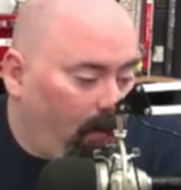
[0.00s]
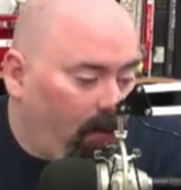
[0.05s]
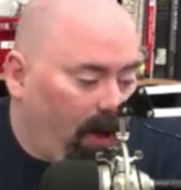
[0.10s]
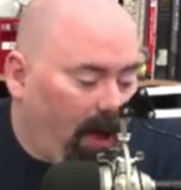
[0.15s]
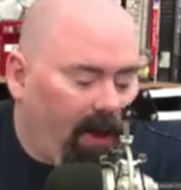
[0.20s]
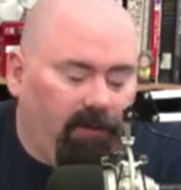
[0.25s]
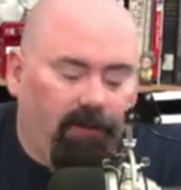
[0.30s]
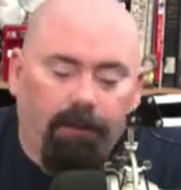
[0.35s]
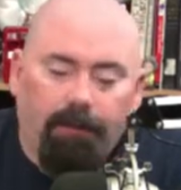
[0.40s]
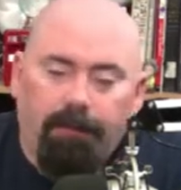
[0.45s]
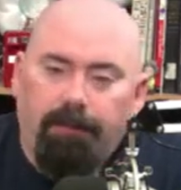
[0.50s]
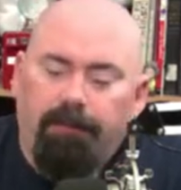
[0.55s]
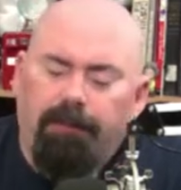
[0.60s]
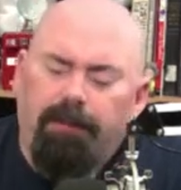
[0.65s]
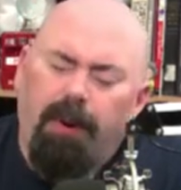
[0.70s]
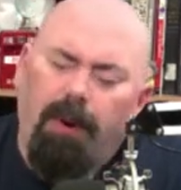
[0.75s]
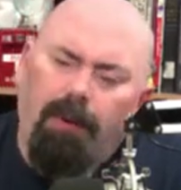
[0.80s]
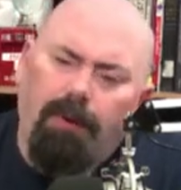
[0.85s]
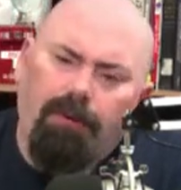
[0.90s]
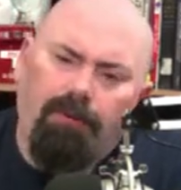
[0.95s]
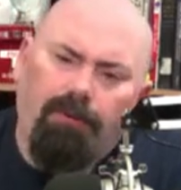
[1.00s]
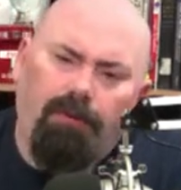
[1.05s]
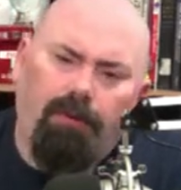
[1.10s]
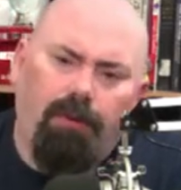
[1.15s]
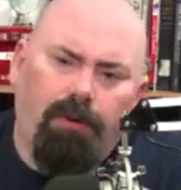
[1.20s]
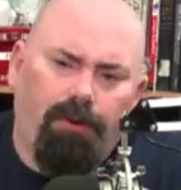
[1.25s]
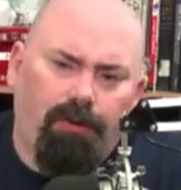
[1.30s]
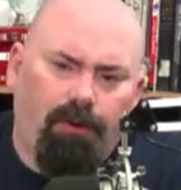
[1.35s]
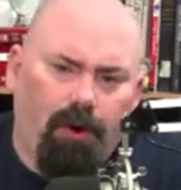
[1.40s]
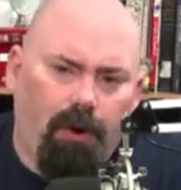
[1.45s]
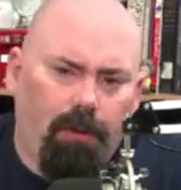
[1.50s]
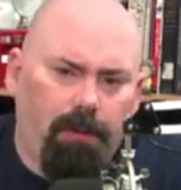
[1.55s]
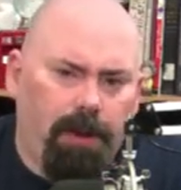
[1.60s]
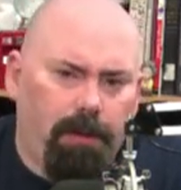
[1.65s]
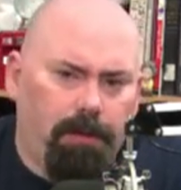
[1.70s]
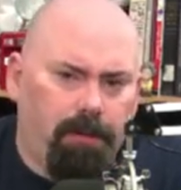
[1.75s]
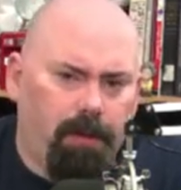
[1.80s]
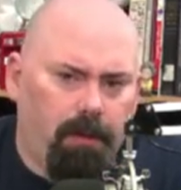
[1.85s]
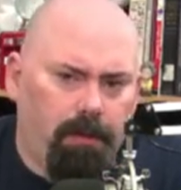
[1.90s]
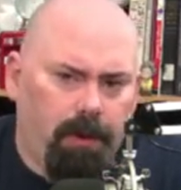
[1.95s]
as opposed to
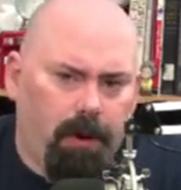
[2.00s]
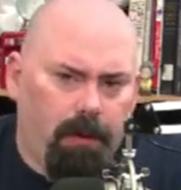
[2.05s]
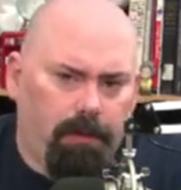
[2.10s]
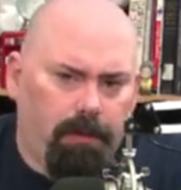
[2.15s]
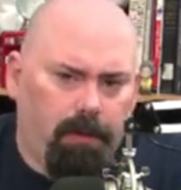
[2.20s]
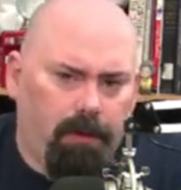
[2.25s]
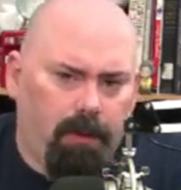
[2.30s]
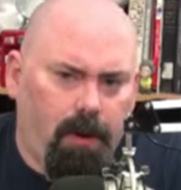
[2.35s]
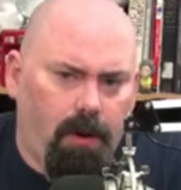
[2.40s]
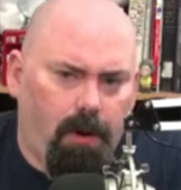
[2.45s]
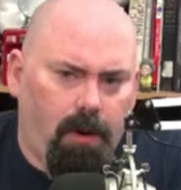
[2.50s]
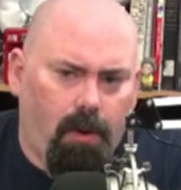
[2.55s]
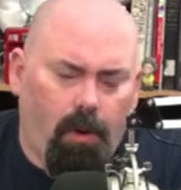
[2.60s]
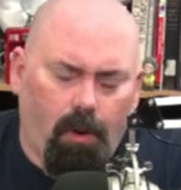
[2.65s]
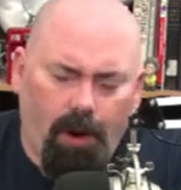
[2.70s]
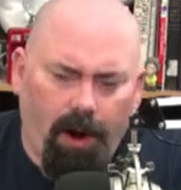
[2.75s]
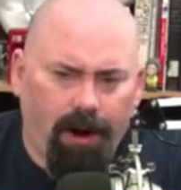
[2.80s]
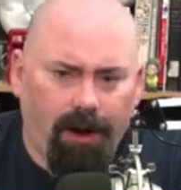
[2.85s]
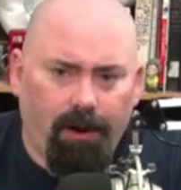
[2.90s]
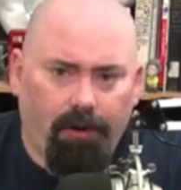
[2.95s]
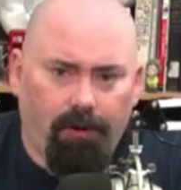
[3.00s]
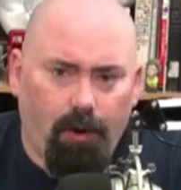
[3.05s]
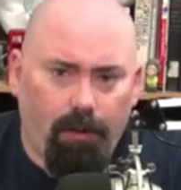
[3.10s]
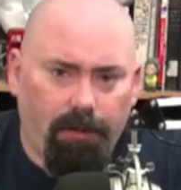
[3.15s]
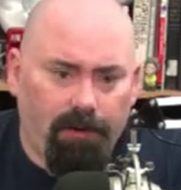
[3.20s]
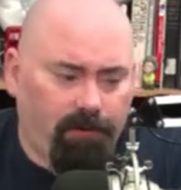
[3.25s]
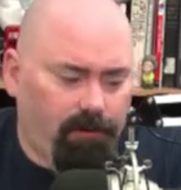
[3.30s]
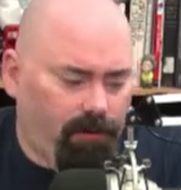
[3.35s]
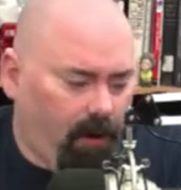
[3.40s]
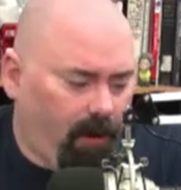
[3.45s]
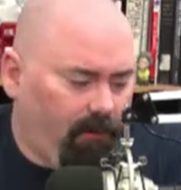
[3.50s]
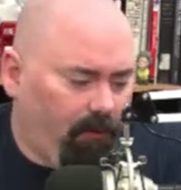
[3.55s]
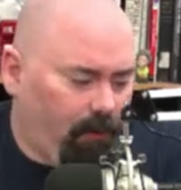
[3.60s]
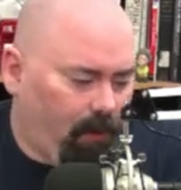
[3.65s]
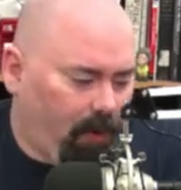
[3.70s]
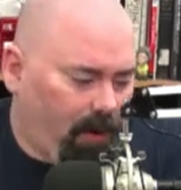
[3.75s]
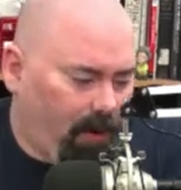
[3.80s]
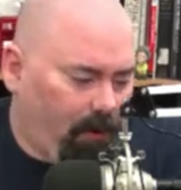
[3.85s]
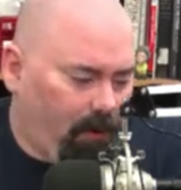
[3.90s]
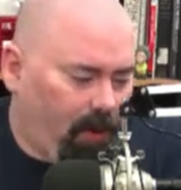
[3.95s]
Adobe Premiere Pro or any Adobe
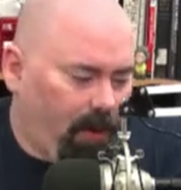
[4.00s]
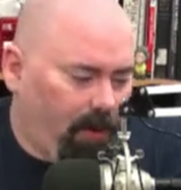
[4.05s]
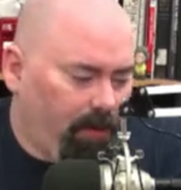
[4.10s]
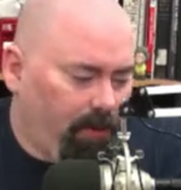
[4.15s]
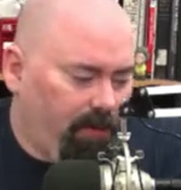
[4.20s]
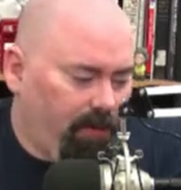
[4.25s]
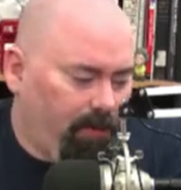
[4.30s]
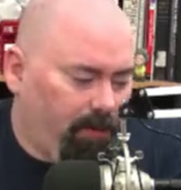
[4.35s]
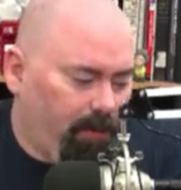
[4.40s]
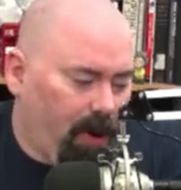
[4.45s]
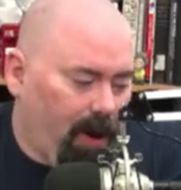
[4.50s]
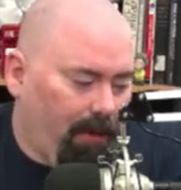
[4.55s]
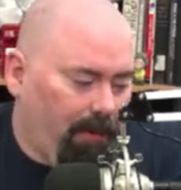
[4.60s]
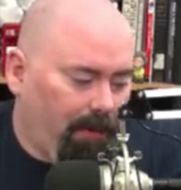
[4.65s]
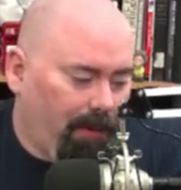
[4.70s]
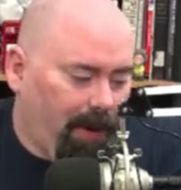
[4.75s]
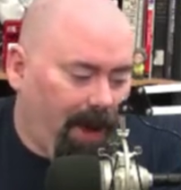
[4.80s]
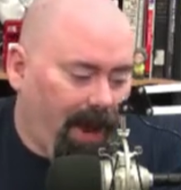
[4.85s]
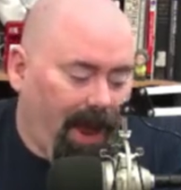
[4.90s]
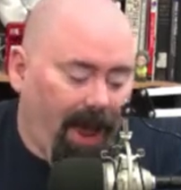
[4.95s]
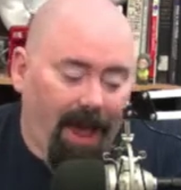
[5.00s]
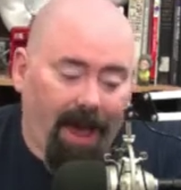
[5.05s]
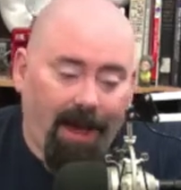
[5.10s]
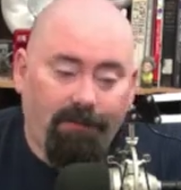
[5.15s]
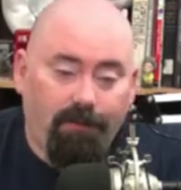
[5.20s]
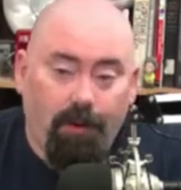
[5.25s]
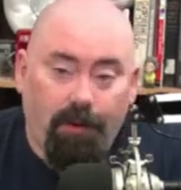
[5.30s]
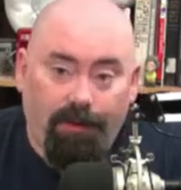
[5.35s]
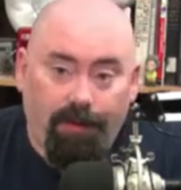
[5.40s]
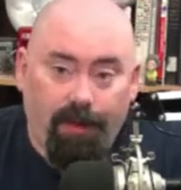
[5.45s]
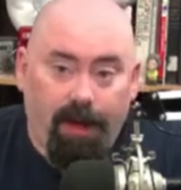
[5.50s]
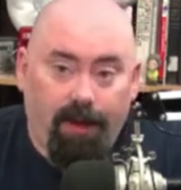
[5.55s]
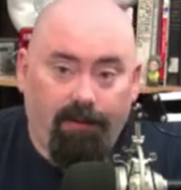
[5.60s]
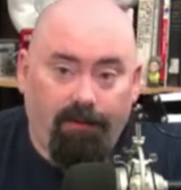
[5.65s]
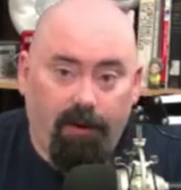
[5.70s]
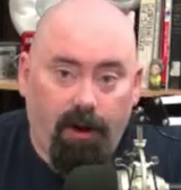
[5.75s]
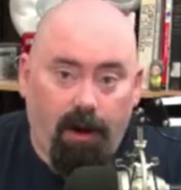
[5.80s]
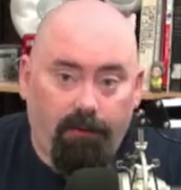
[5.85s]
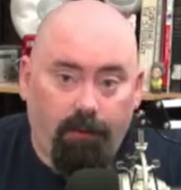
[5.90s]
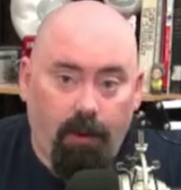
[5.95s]
software, the one problem I have with that
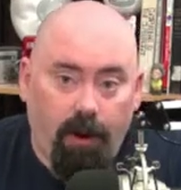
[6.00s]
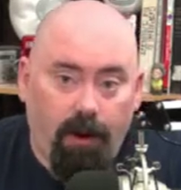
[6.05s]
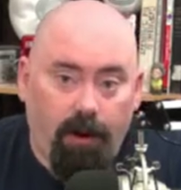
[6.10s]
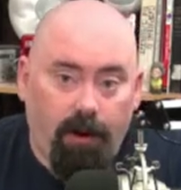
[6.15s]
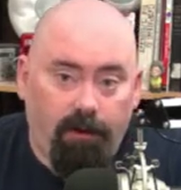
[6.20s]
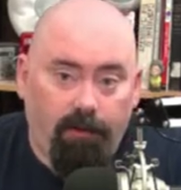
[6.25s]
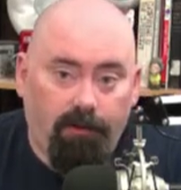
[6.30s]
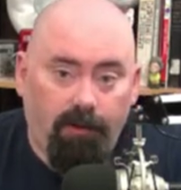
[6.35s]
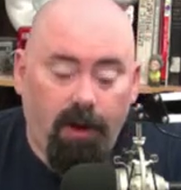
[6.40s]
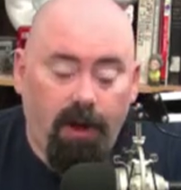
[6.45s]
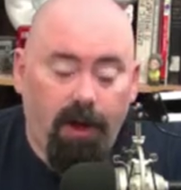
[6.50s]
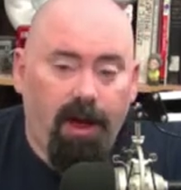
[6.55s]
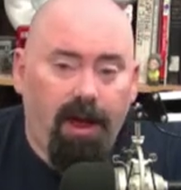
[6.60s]
software is